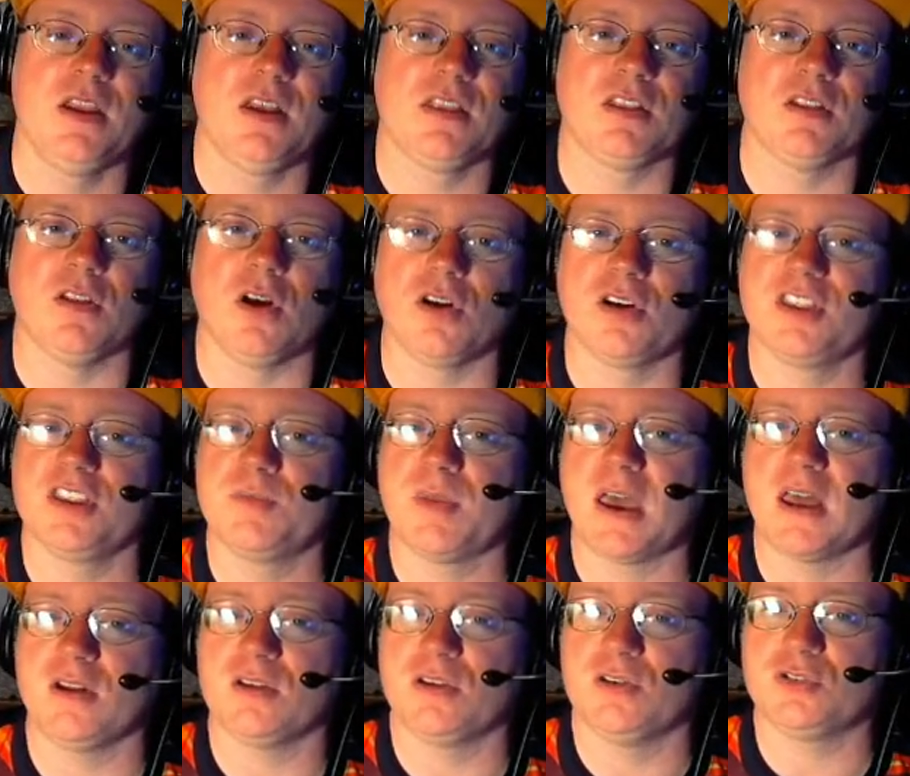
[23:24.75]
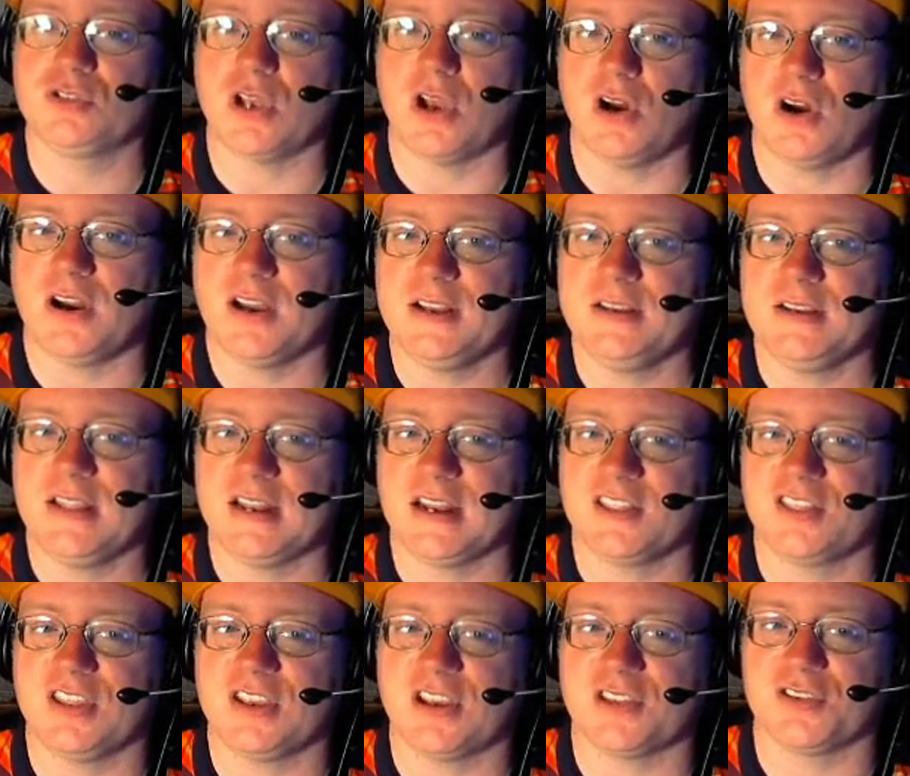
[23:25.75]
The longer the battle goes on, and I
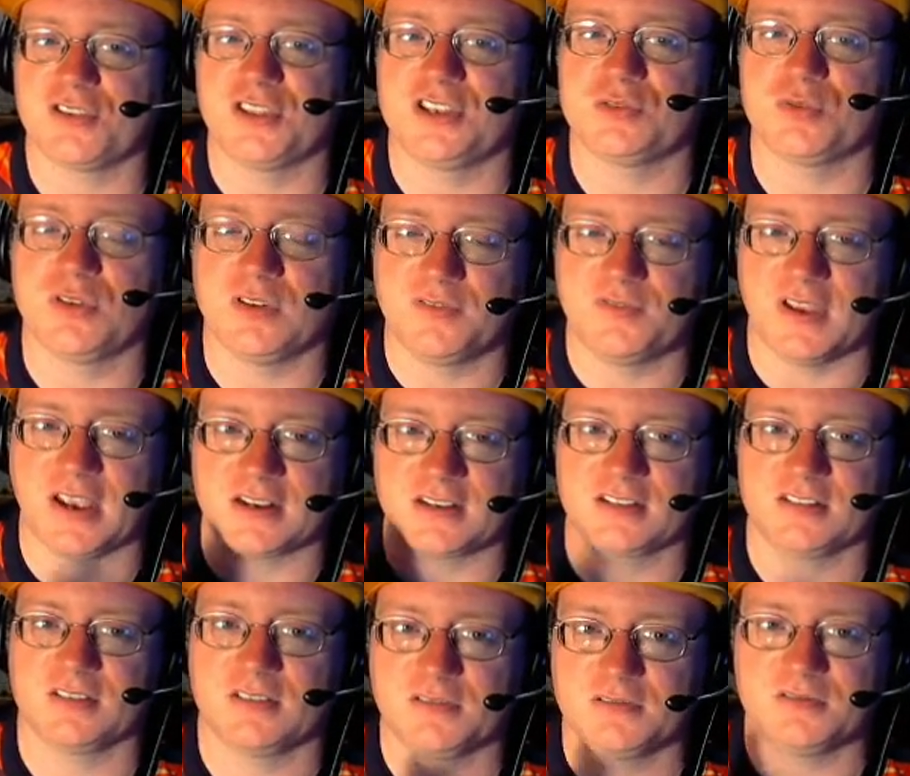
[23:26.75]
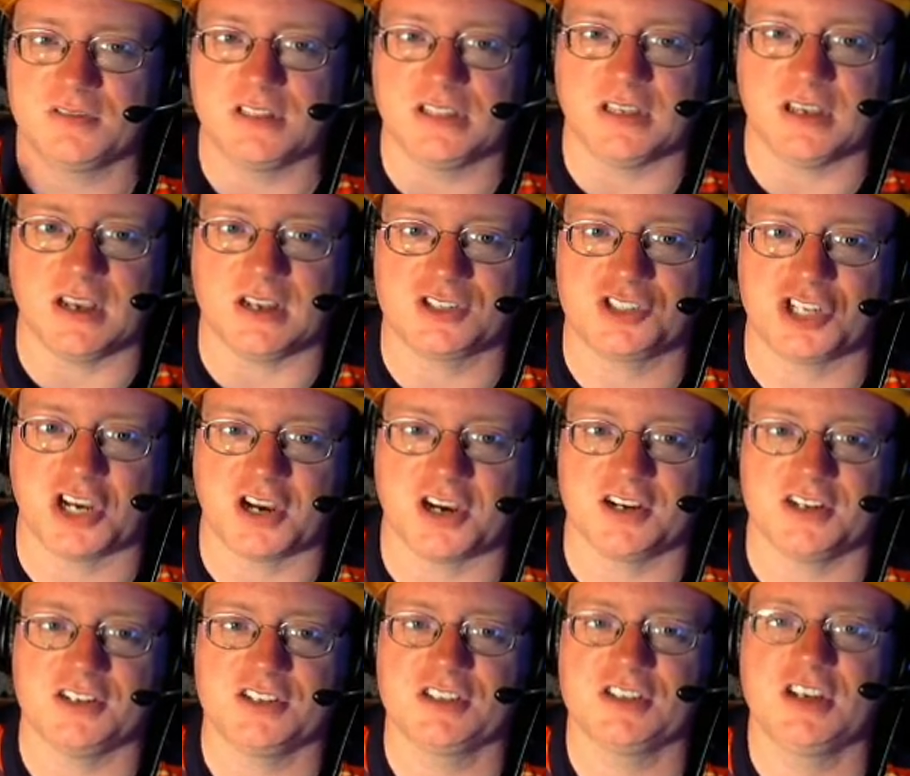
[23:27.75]
think other things would affect the uh,
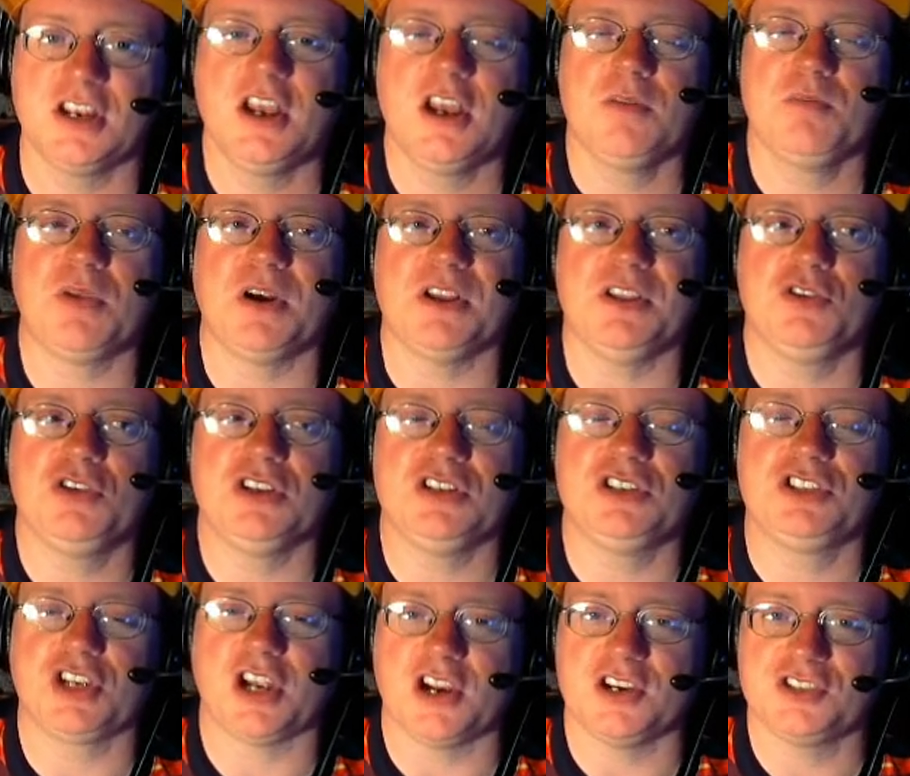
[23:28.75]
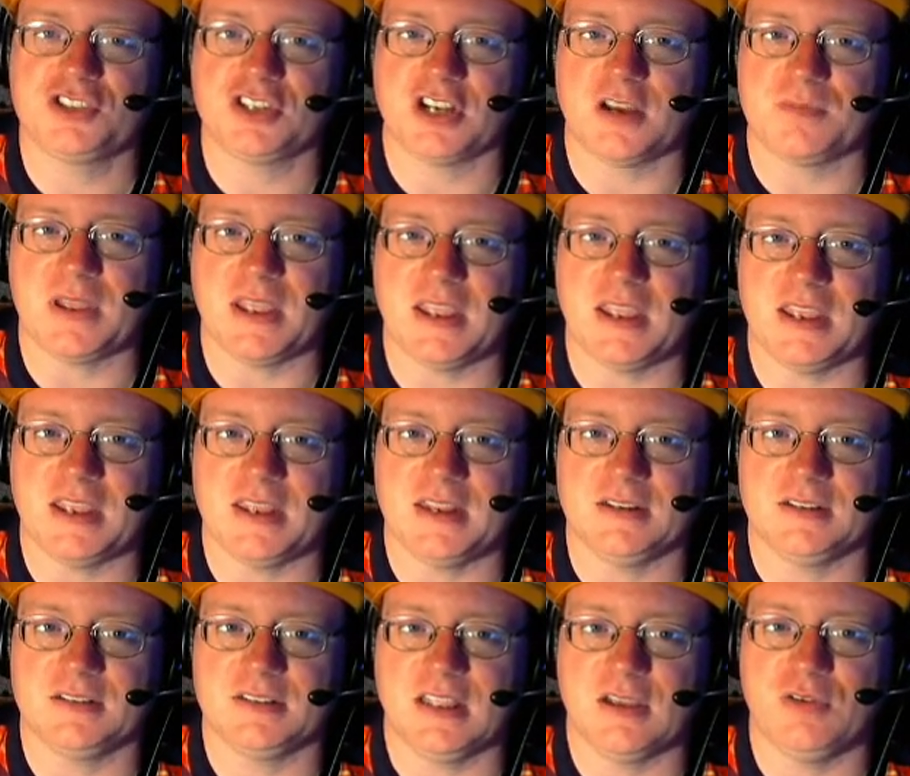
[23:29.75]
charge, but you could charge up
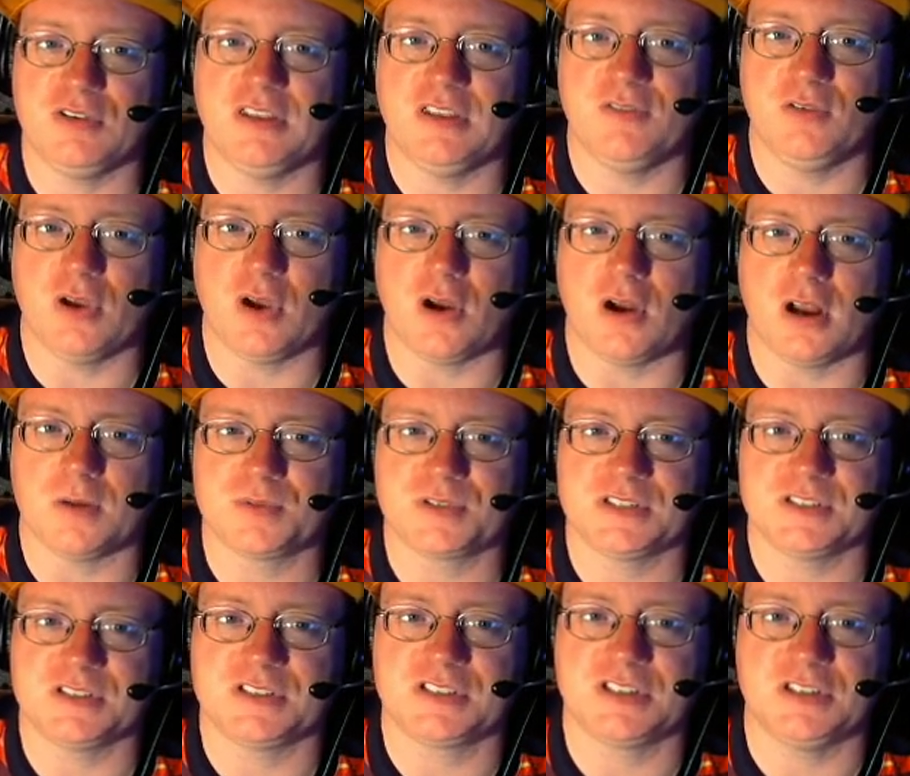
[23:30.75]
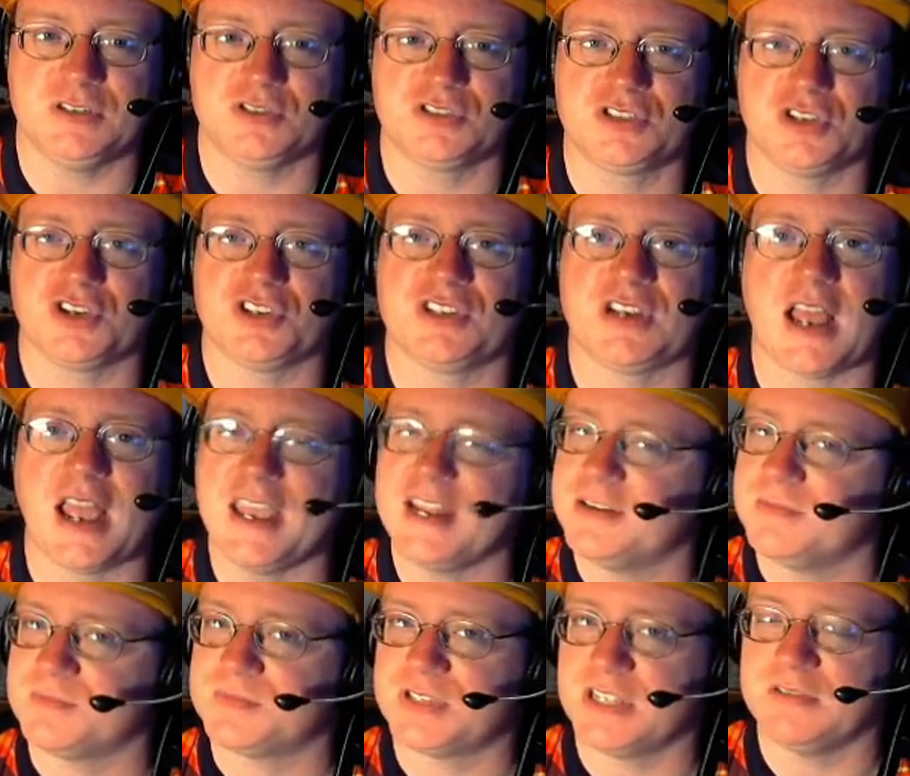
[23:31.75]
and it would give you options to use certain
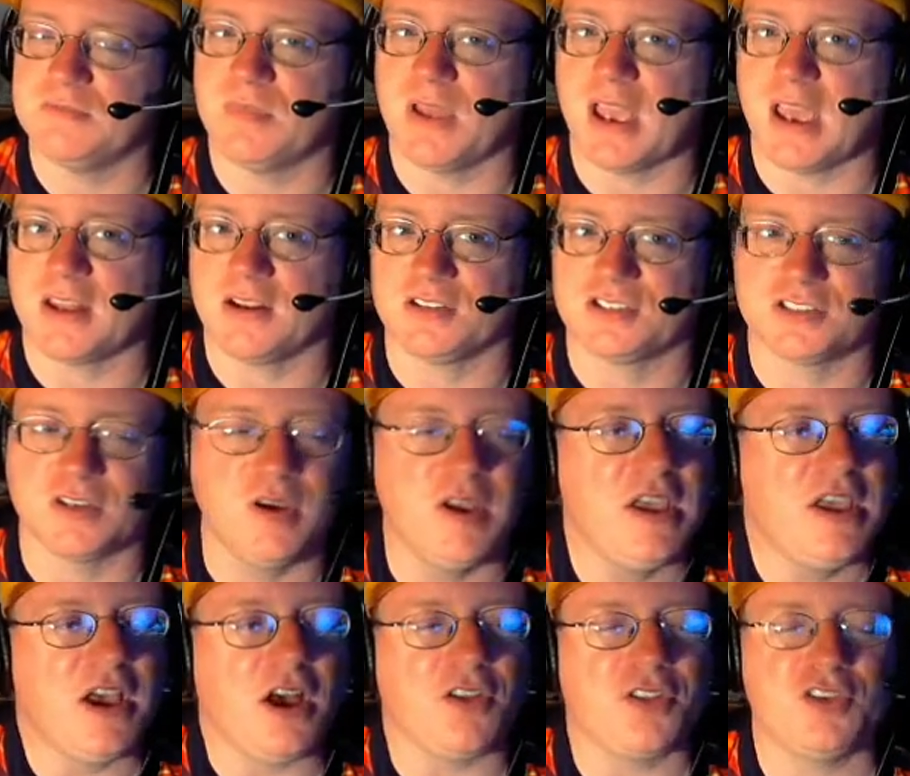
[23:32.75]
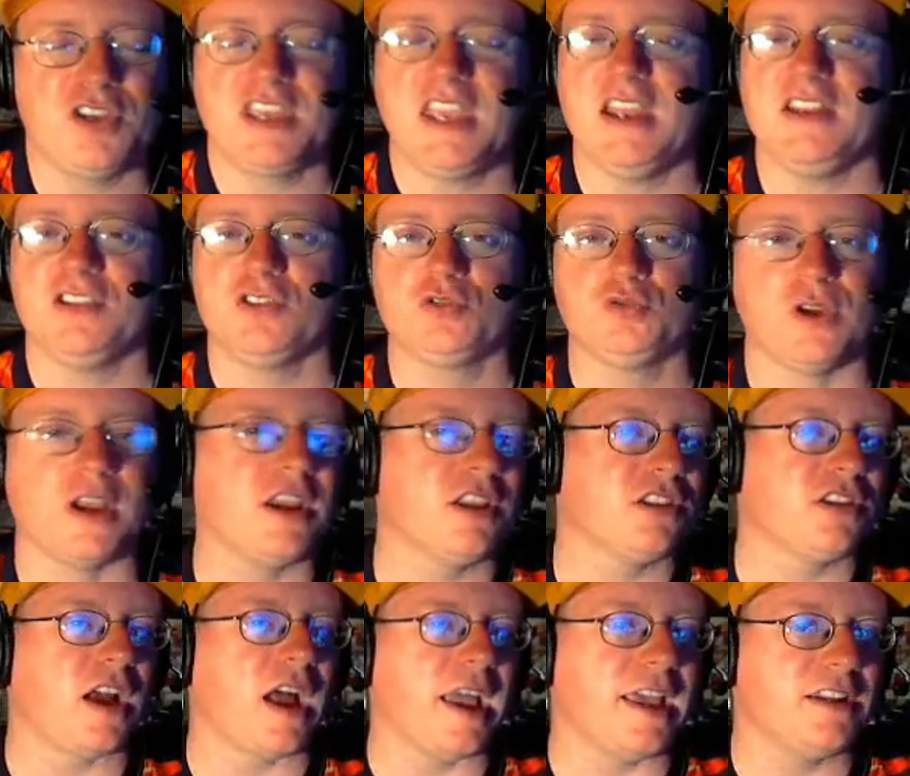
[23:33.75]
items in battle. So although you can't use
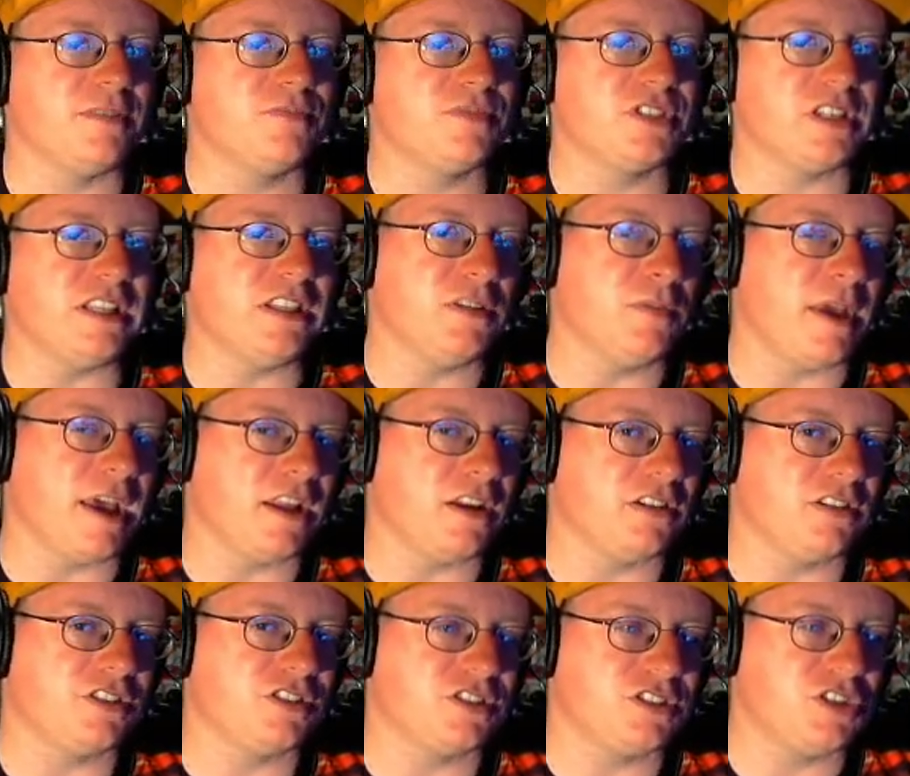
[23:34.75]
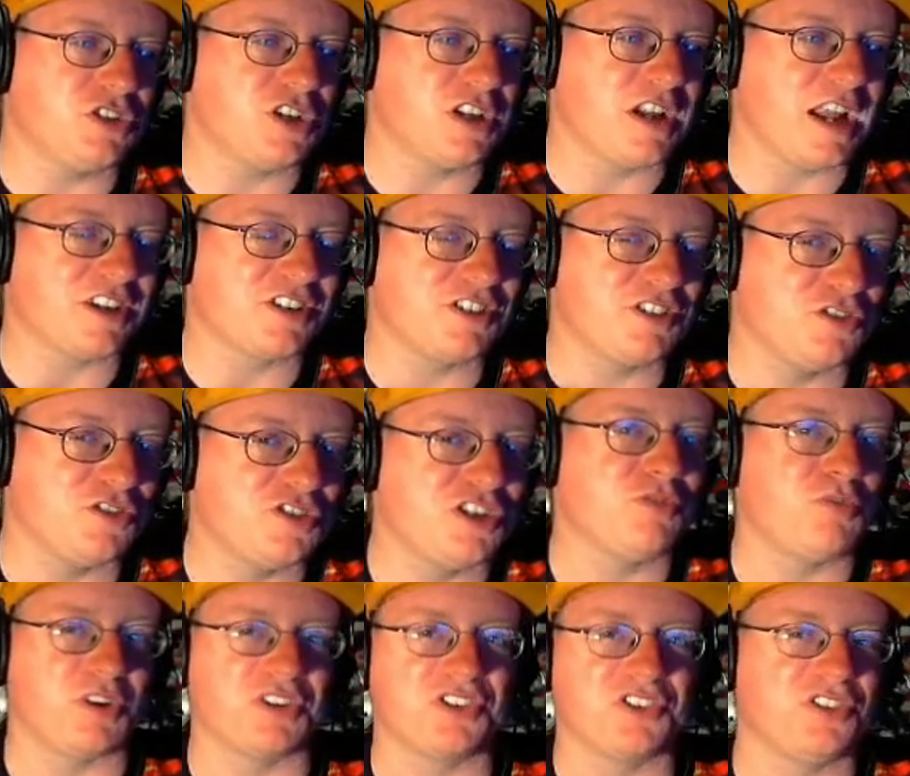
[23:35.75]
regular items in the battles, you could actually use
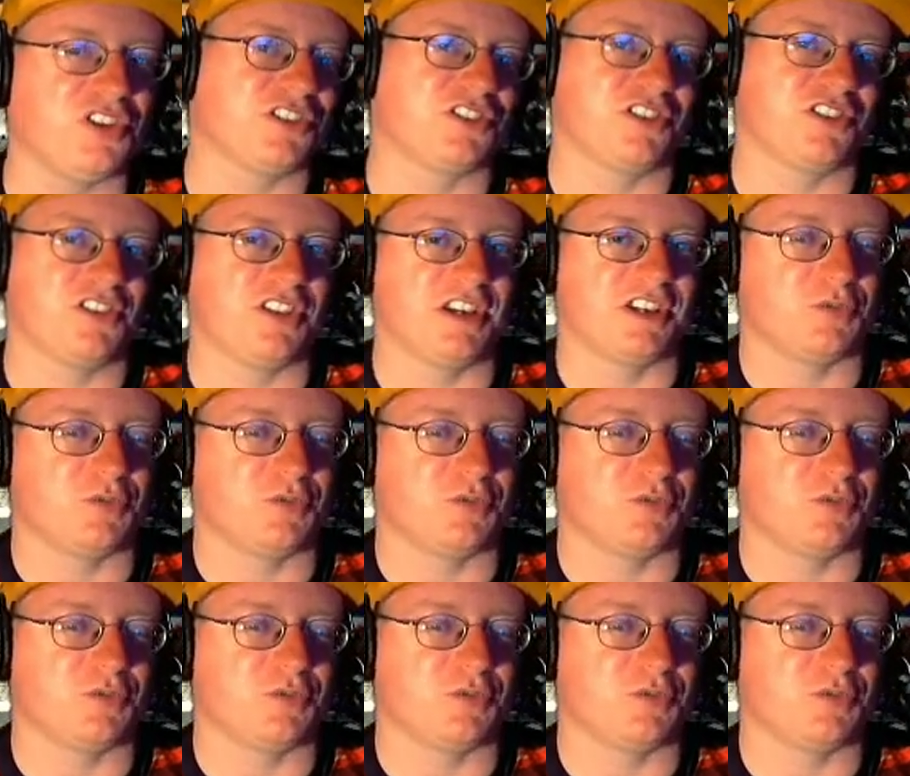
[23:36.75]
these Wonder Launcher things,